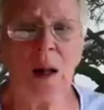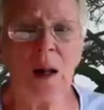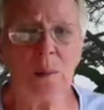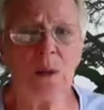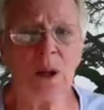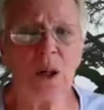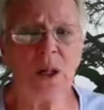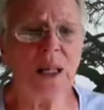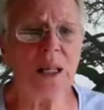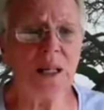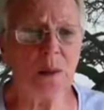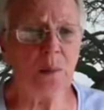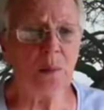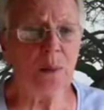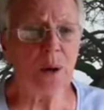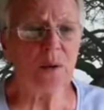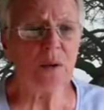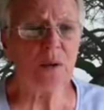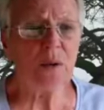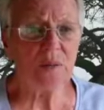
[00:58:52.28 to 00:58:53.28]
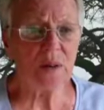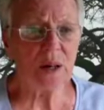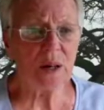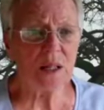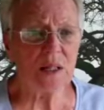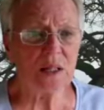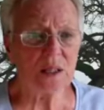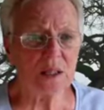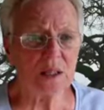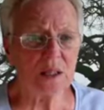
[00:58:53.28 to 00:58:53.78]
I'm looking at both of
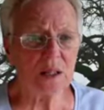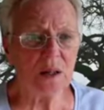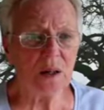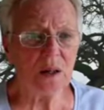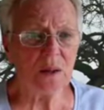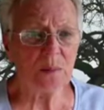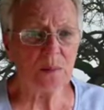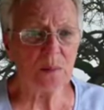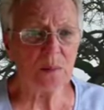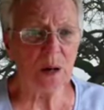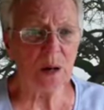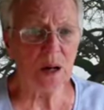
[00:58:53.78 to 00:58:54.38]
us on mine.